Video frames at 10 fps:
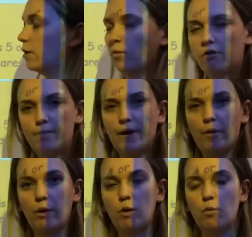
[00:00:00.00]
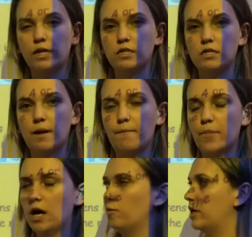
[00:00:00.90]
worry about our ones
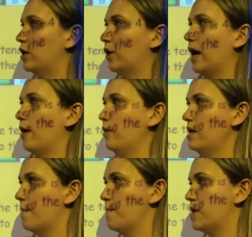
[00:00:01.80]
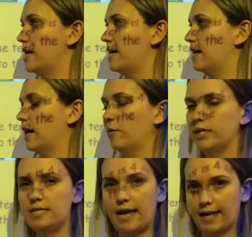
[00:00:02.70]
number, we look at our number in our
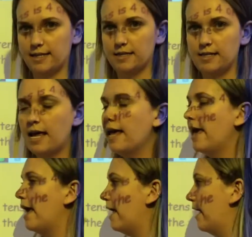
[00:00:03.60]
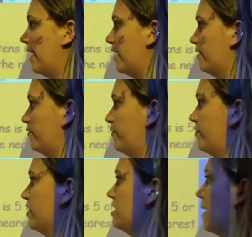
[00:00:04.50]
tens. If
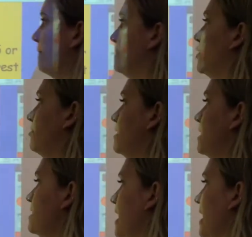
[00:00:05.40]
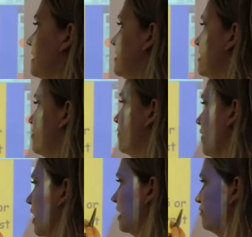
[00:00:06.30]
the number in the tens is
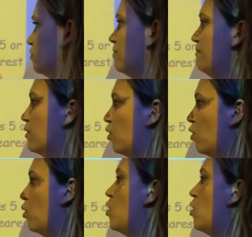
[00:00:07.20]
5 or more,